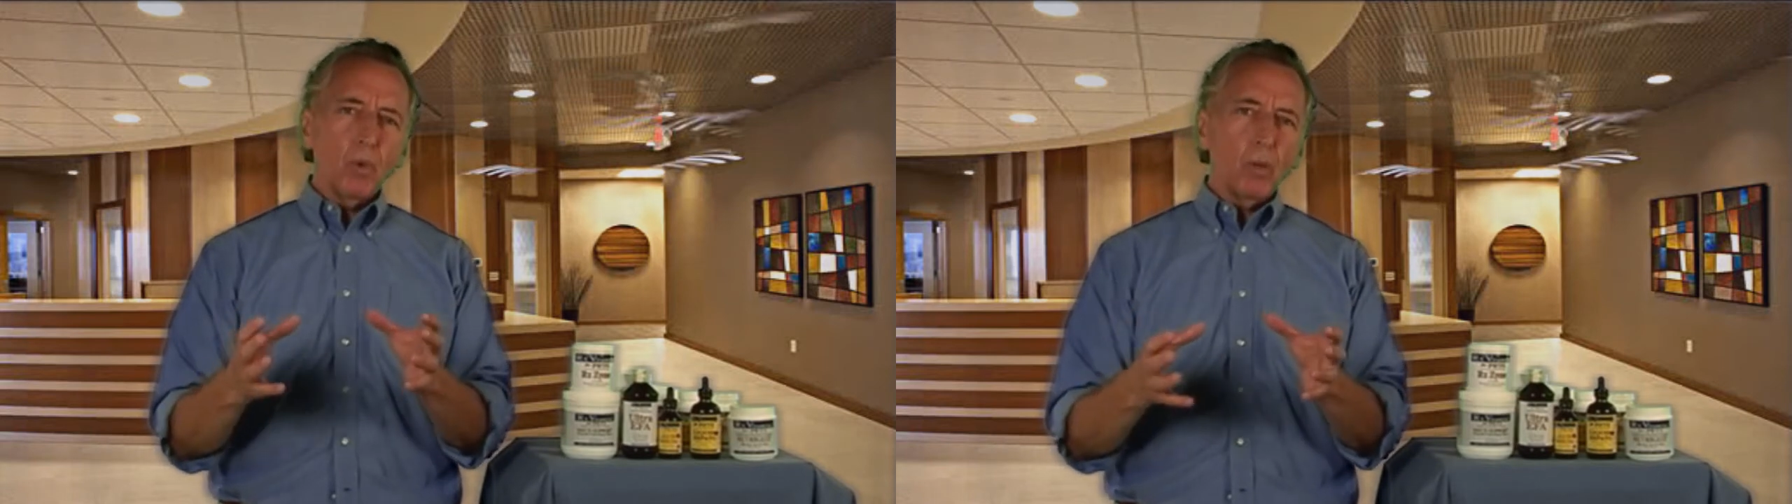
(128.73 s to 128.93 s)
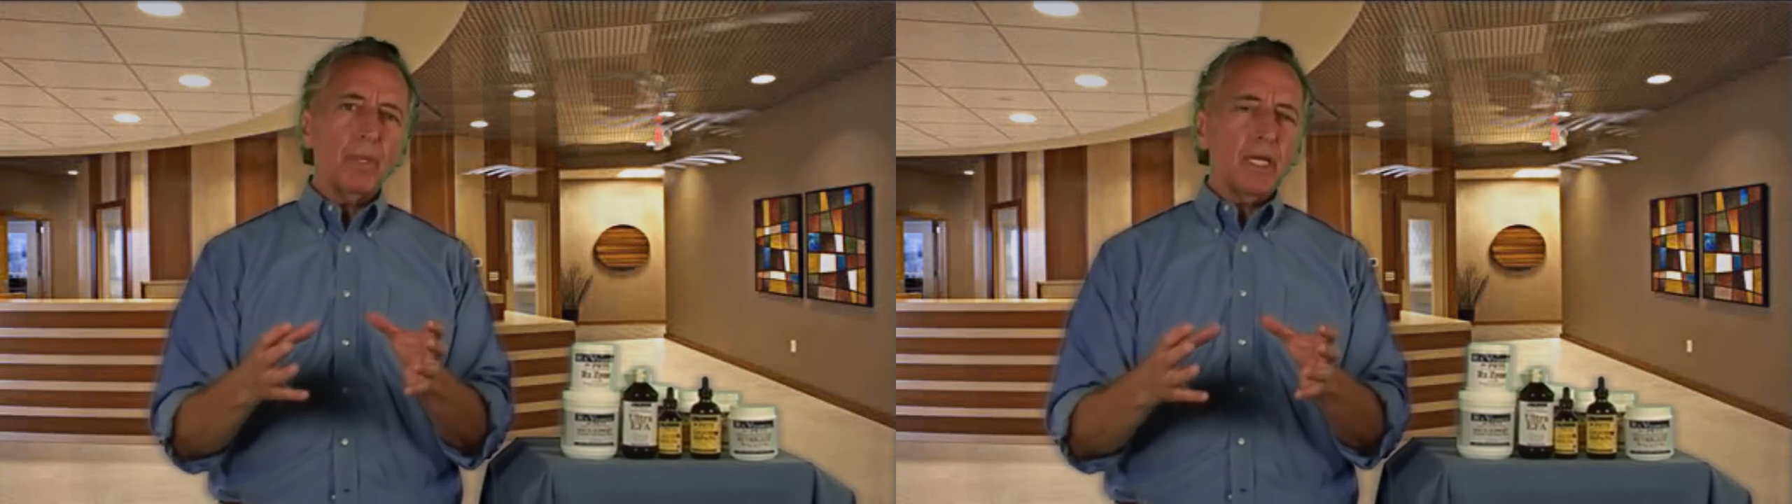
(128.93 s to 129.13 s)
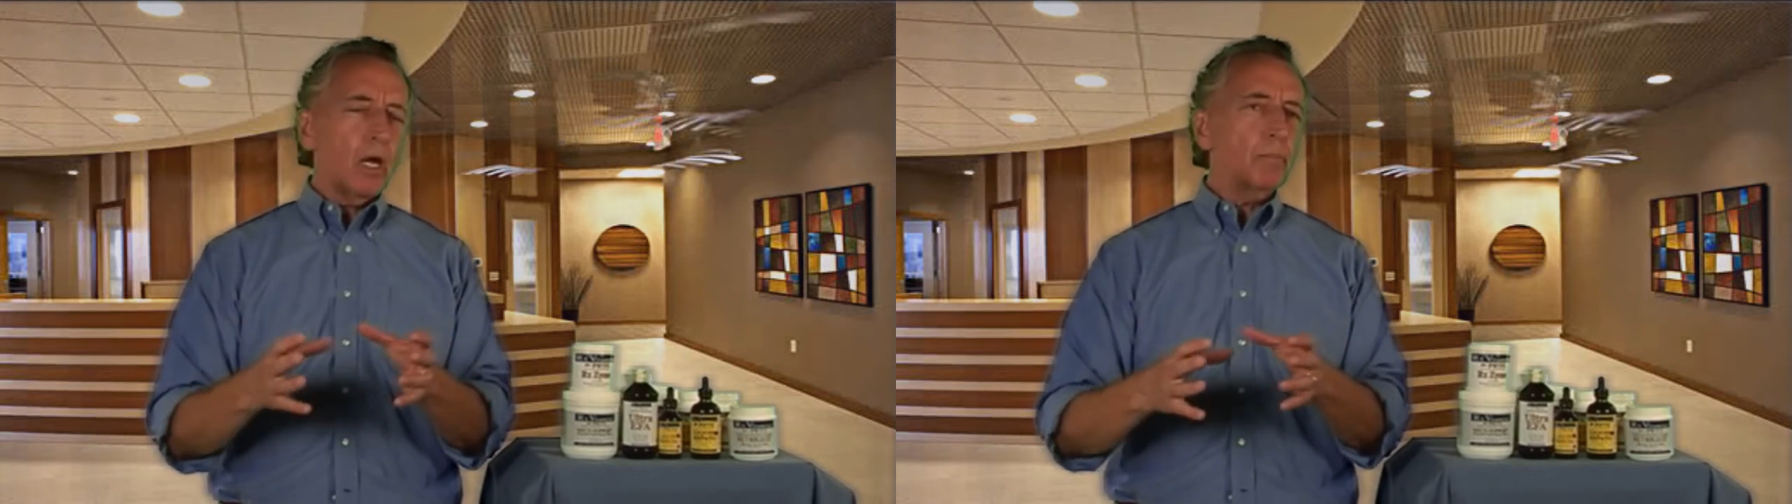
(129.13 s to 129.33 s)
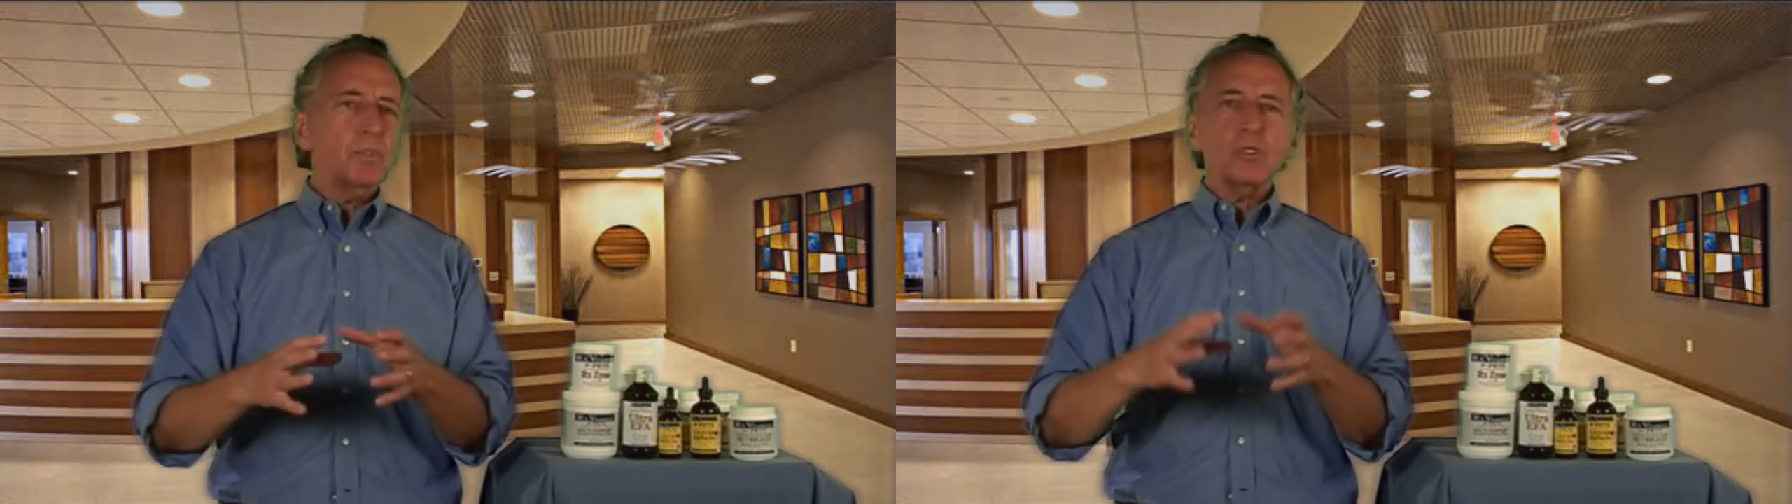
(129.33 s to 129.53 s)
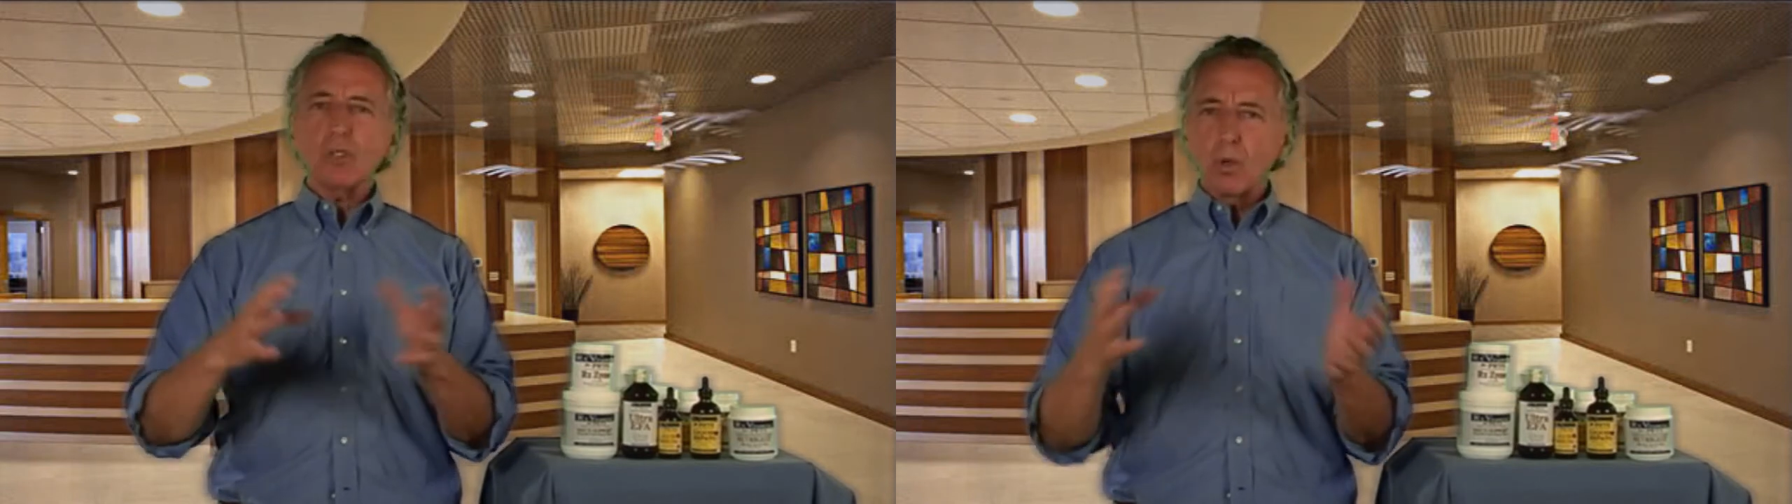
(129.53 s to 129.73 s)
will become
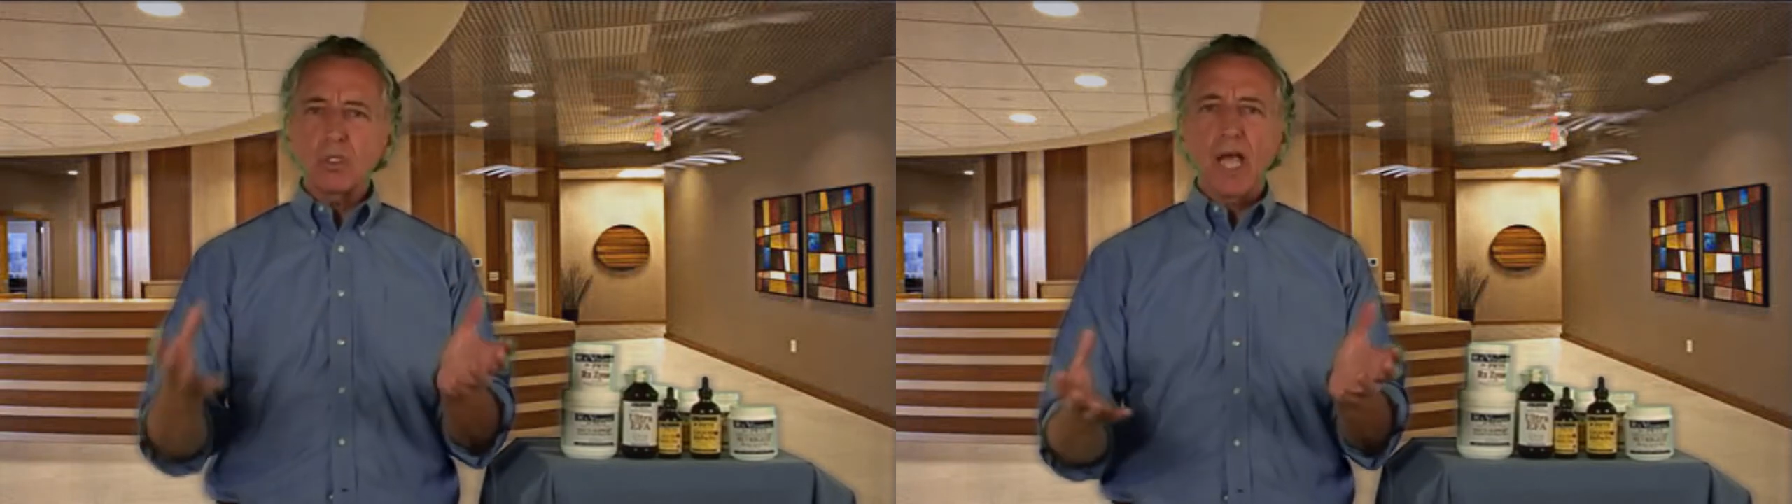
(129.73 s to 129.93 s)
so